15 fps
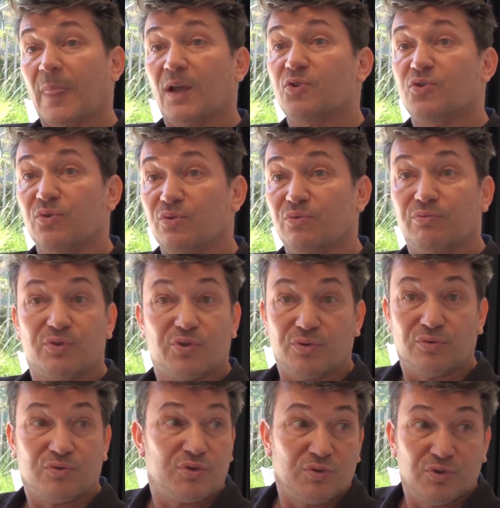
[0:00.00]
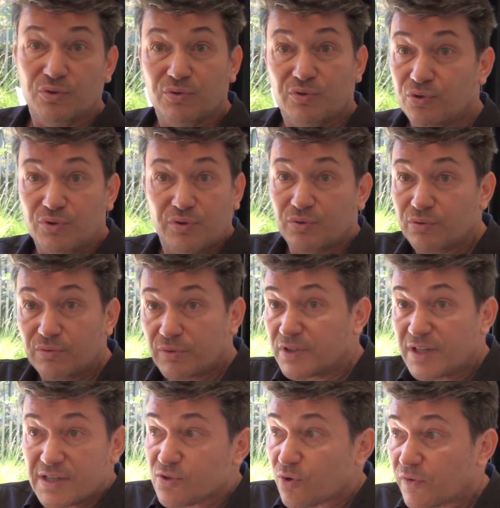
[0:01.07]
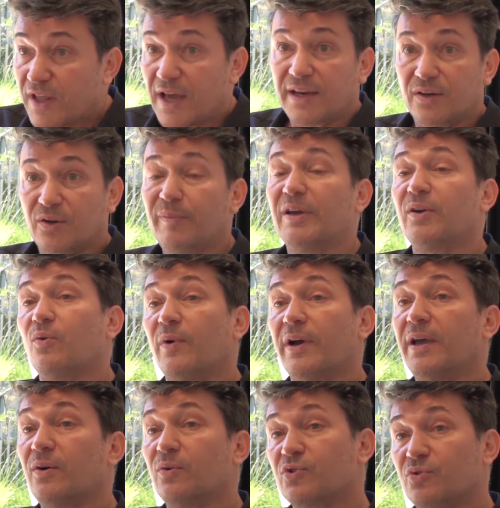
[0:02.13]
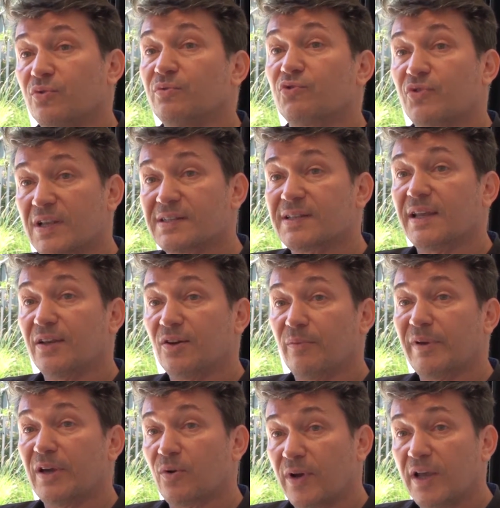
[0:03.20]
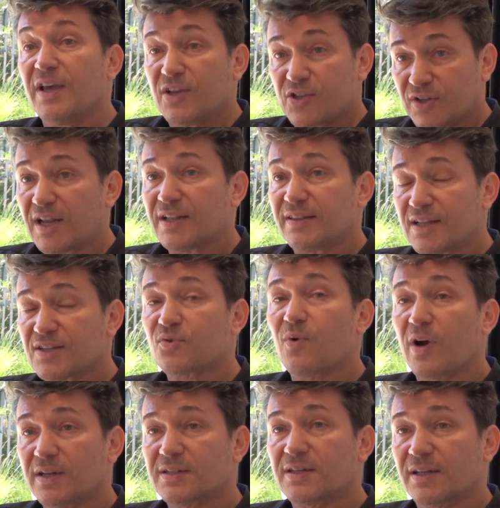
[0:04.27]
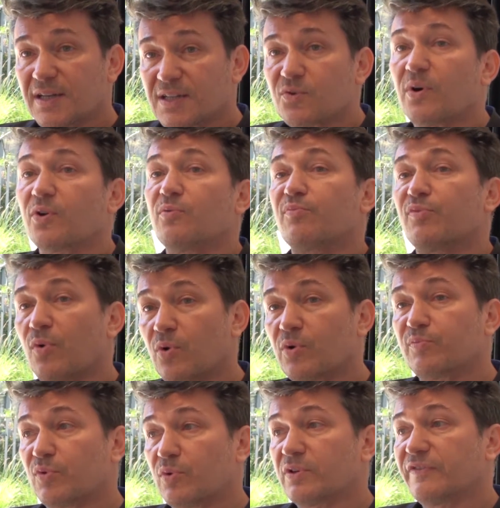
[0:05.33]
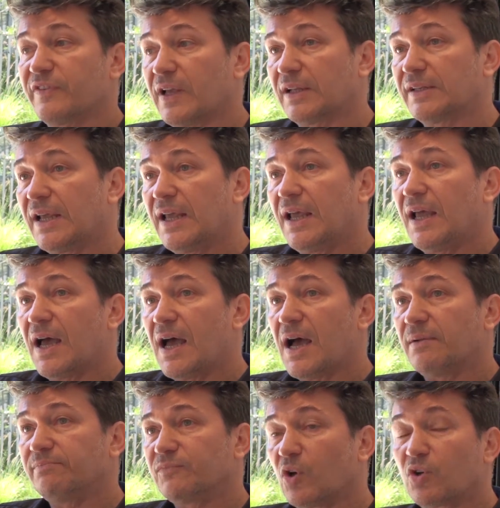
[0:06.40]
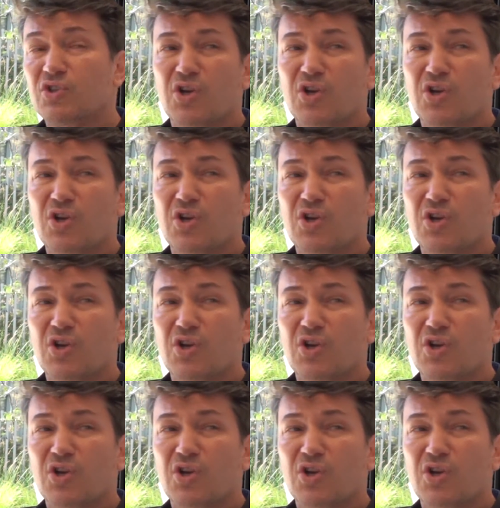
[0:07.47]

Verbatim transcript: to do this or that in a better way, or to translate in a better way? So that's quite a broad field. On